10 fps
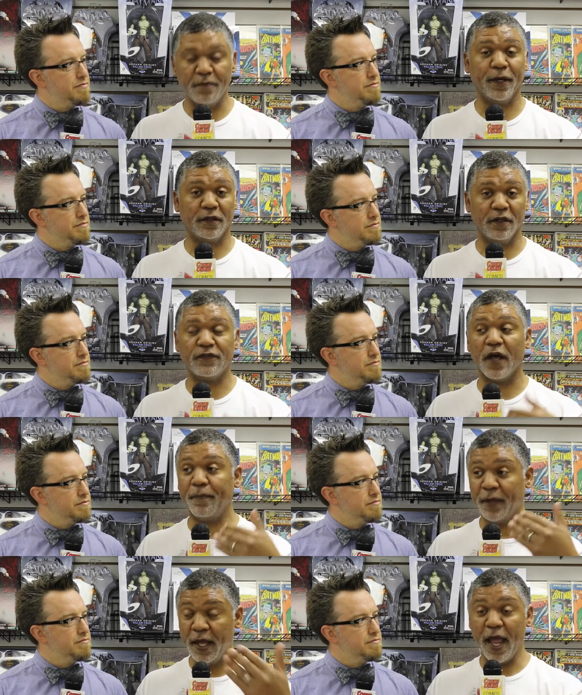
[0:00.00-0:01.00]
Speaker 1: to pick this
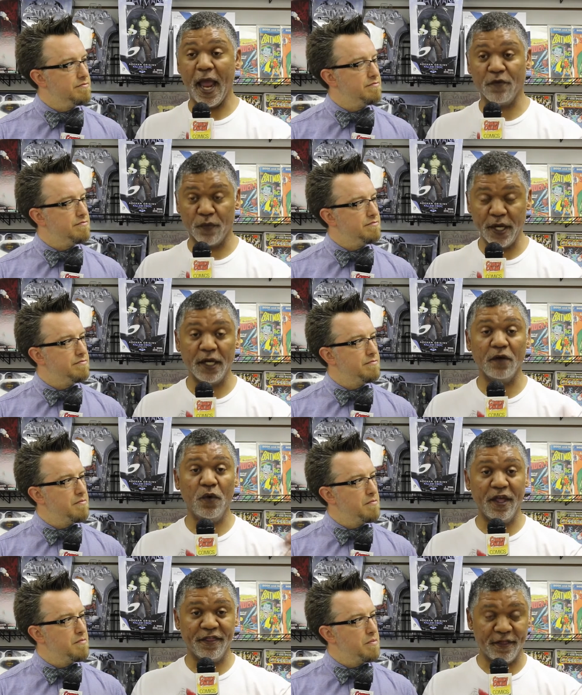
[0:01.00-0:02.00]
up and read it
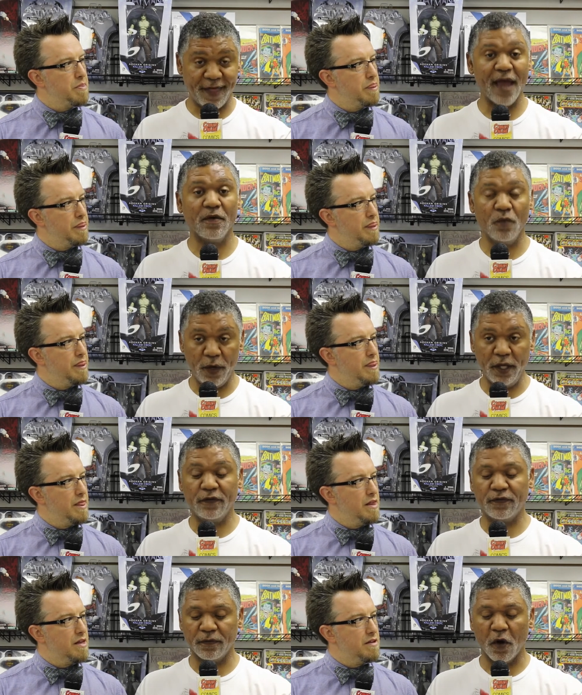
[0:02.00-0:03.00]
with that
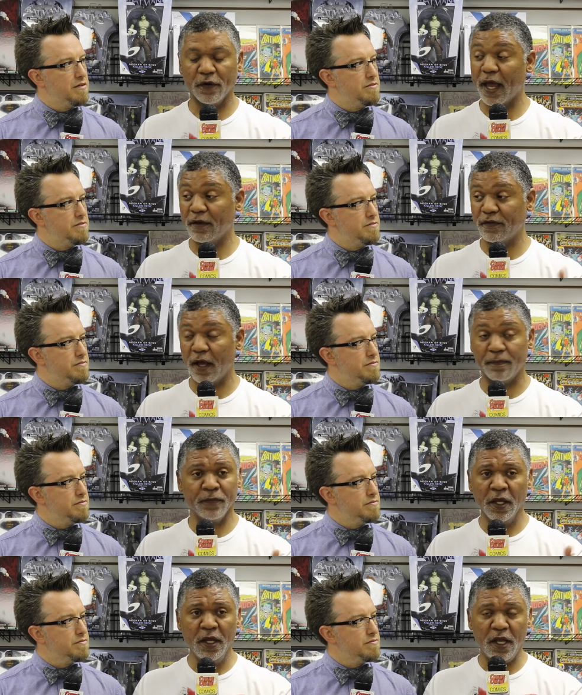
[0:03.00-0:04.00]
week's or that
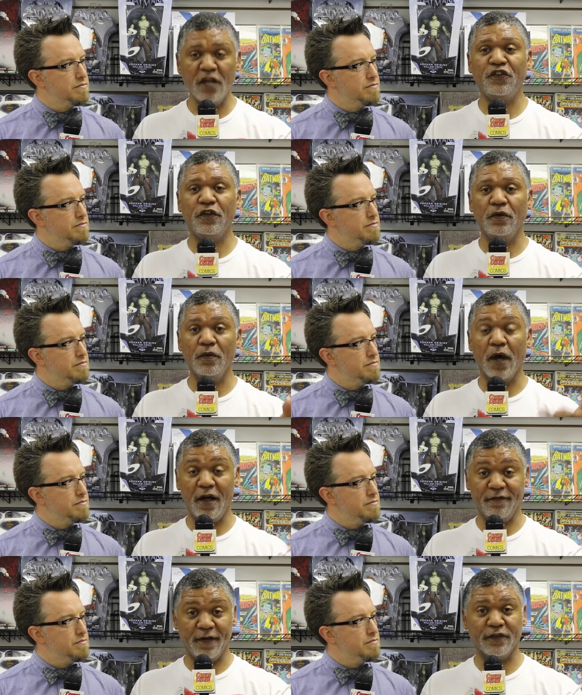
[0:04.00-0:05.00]
issue
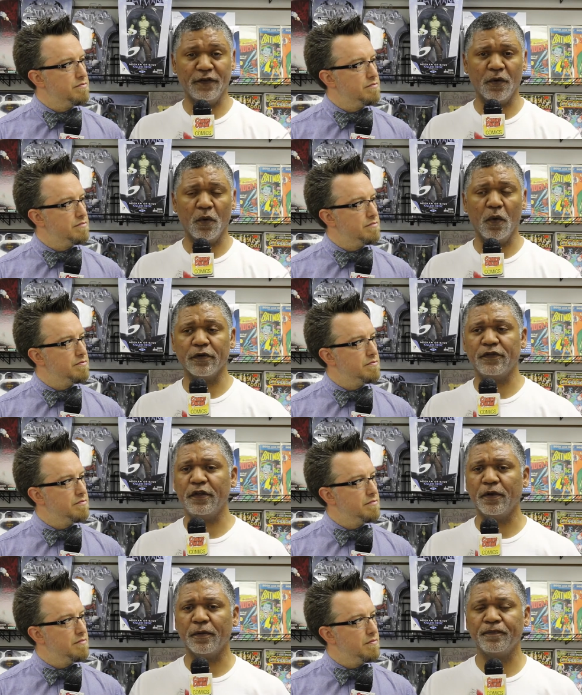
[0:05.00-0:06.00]
of Secret Wars
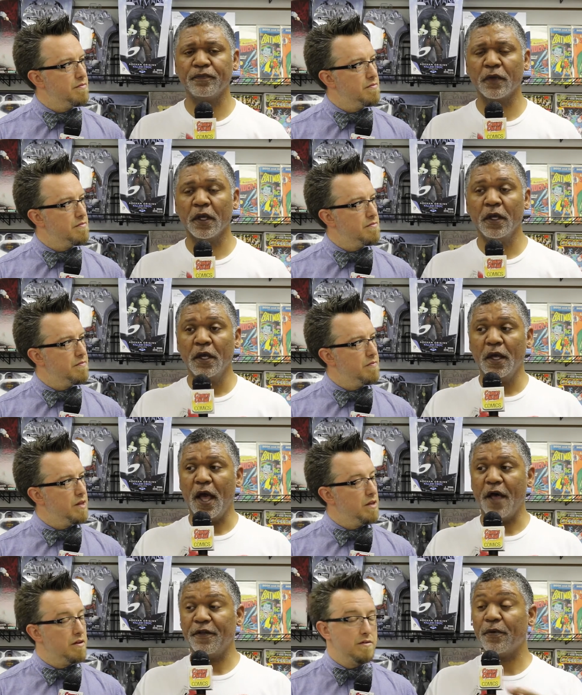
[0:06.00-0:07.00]
2.
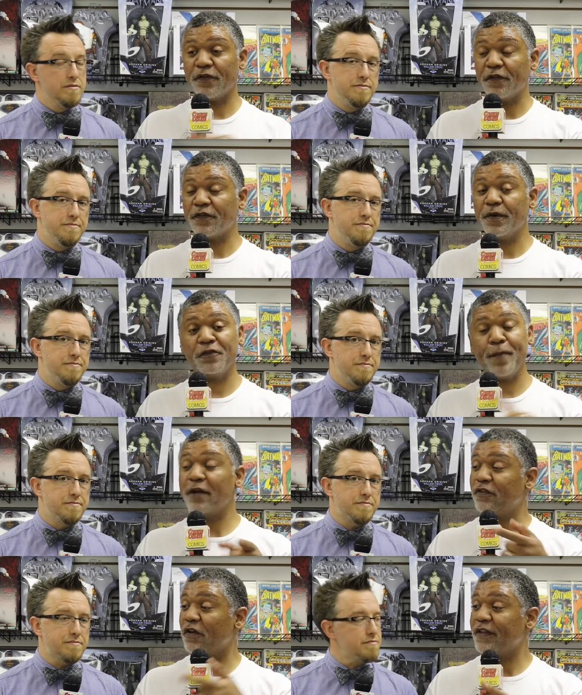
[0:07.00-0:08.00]
There was also an
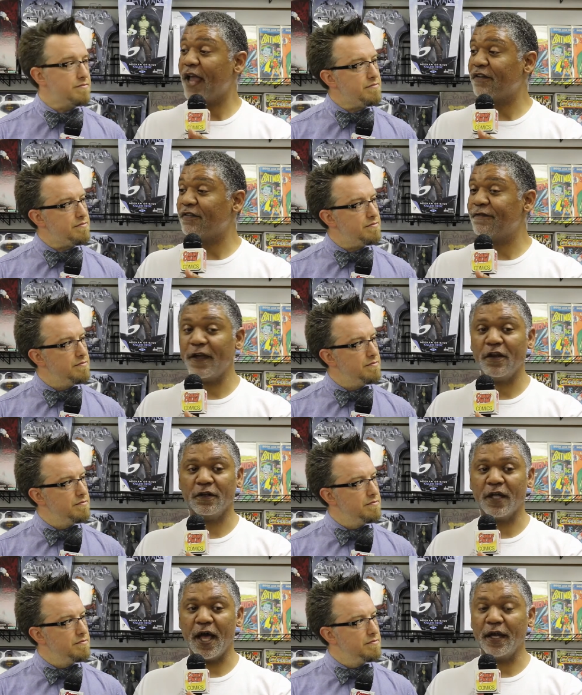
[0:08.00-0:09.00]
expansion on the action
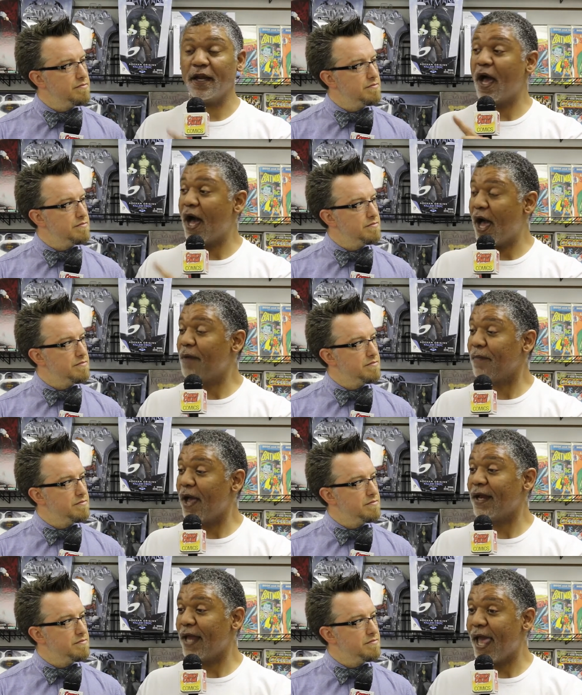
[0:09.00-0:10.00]
figure line, I
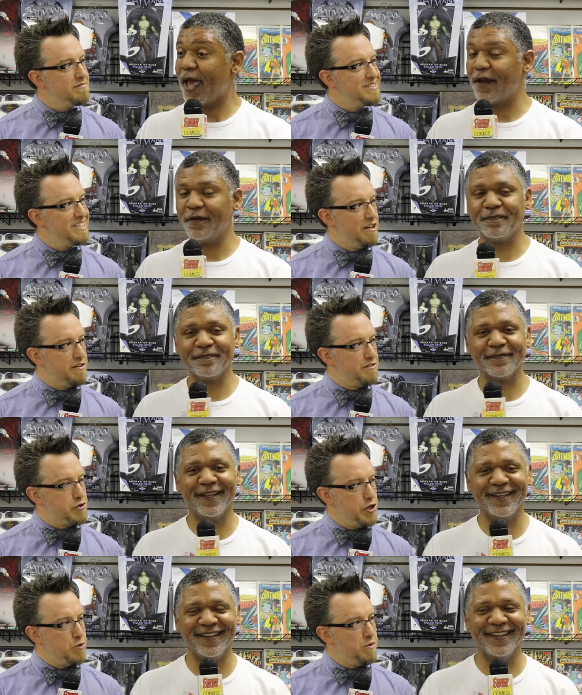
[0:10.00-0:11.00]
might add.
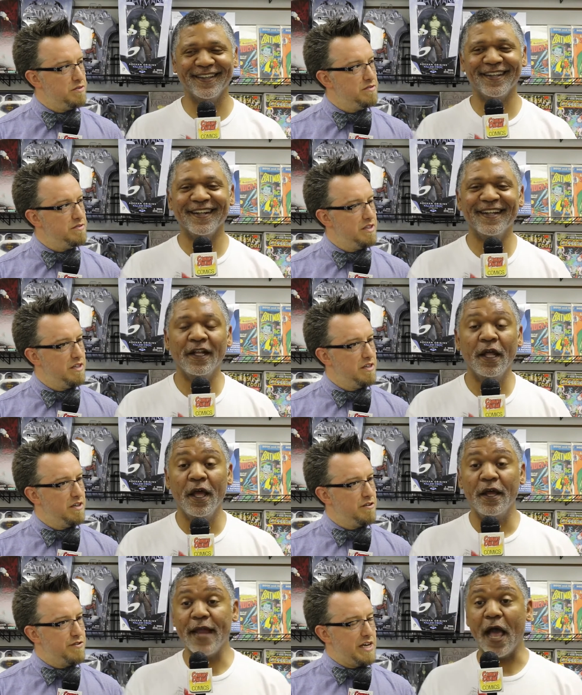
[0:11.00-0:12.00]
True.
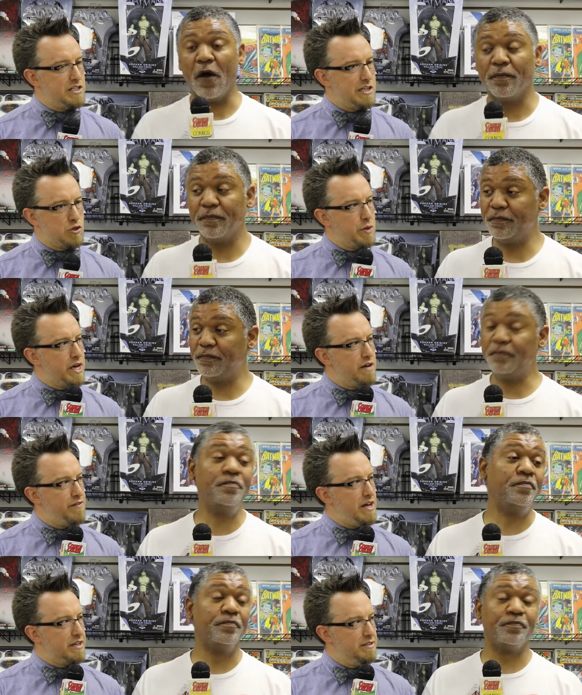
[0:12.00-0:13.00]
Now that's when we got
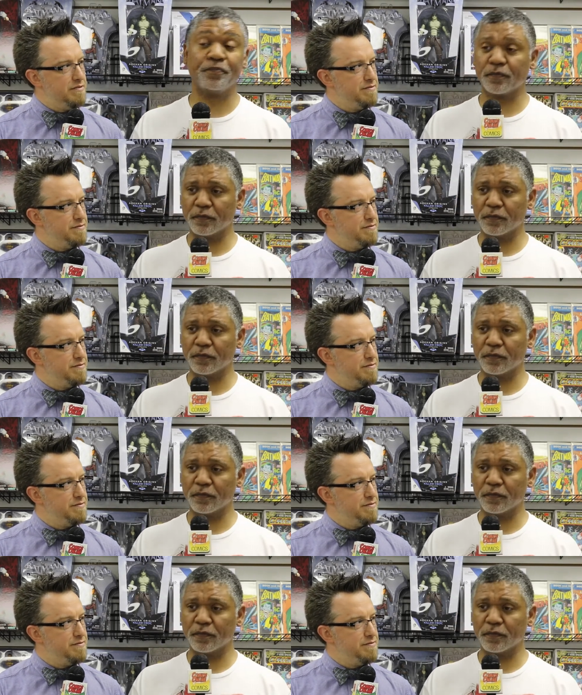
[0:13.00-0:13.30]
Falcon.